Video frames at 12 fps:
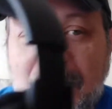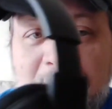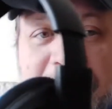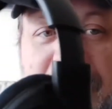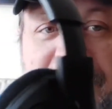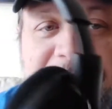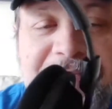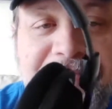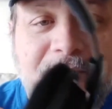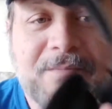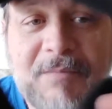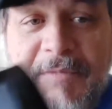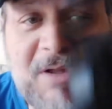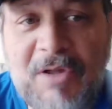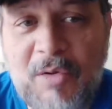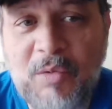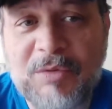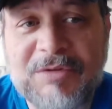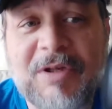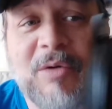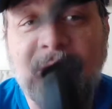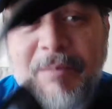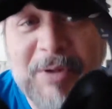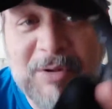But we'll start
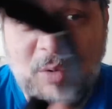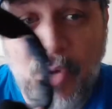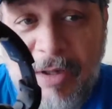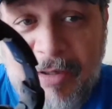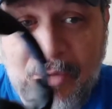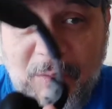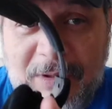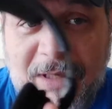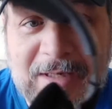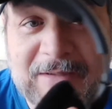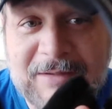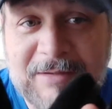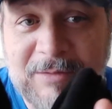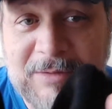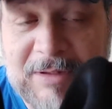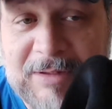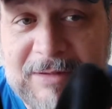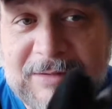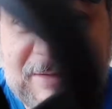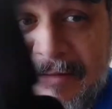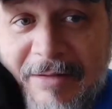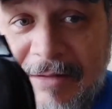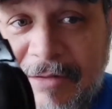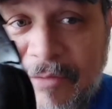with build quality. We'll get into
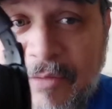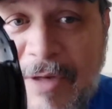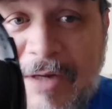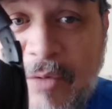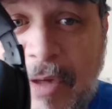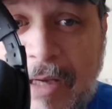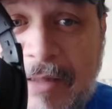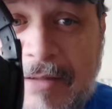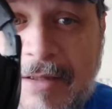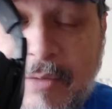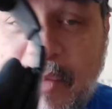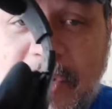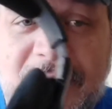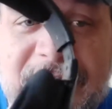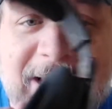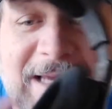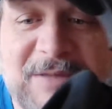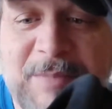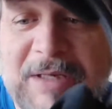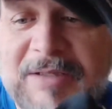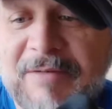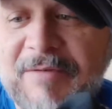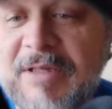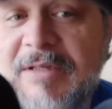right away into the worst aspects
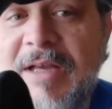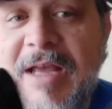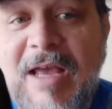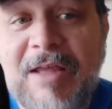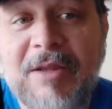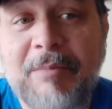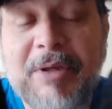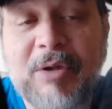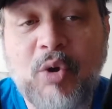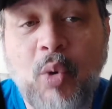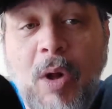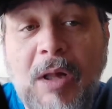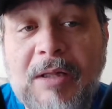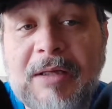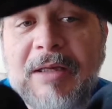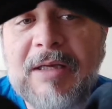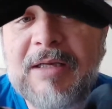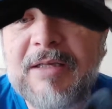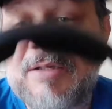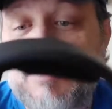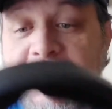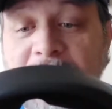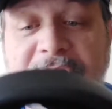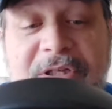of this. The build quality is
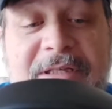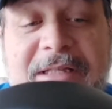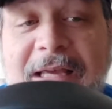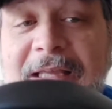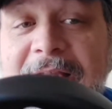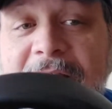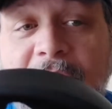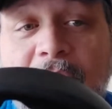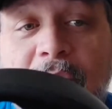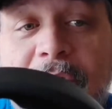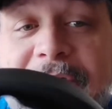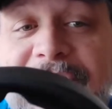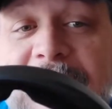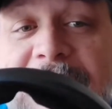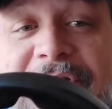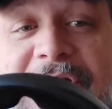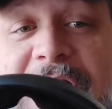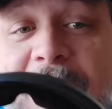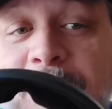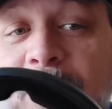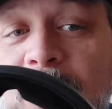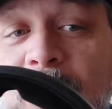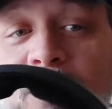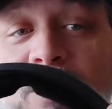built just like the old
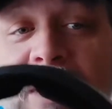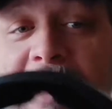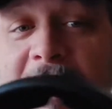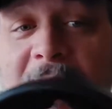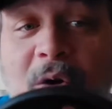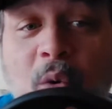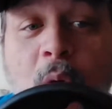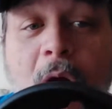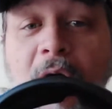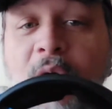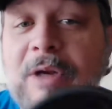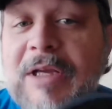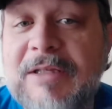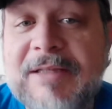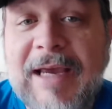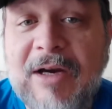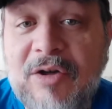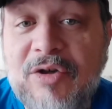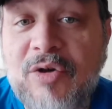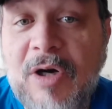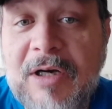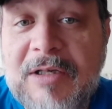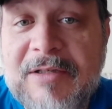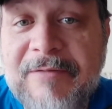cheapo Walgreens, Eckerd
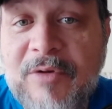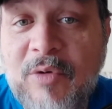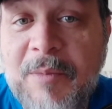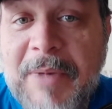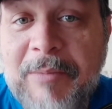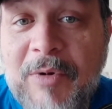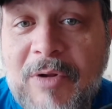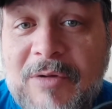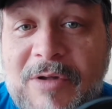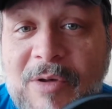Drugs, if you remember those